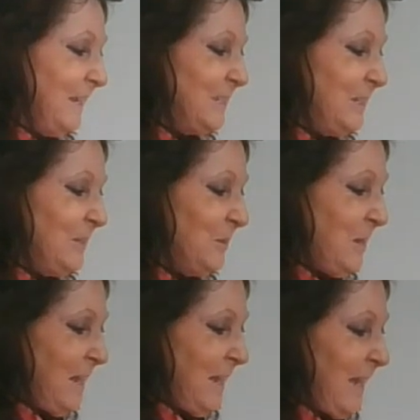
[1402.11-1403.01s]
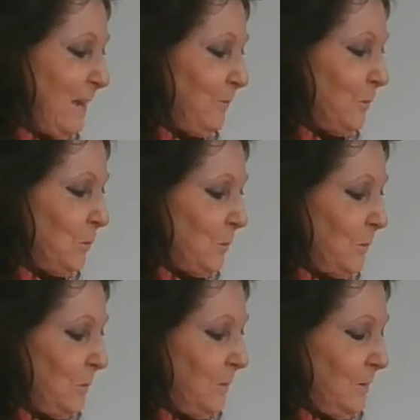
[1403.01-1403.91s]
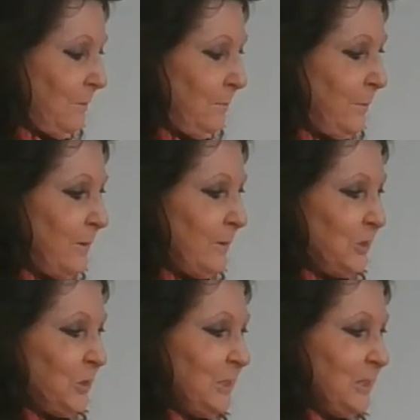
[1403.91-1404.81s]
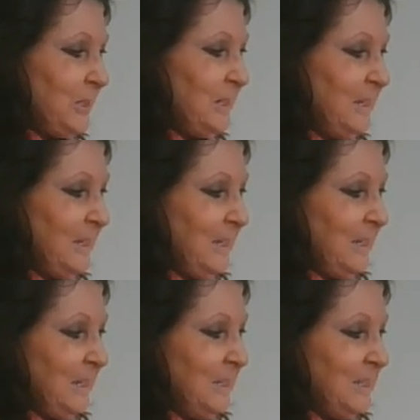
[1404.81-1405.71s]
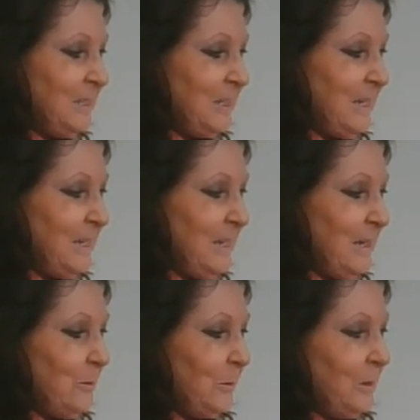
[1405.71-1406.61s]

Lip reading: to have your branches to stand out.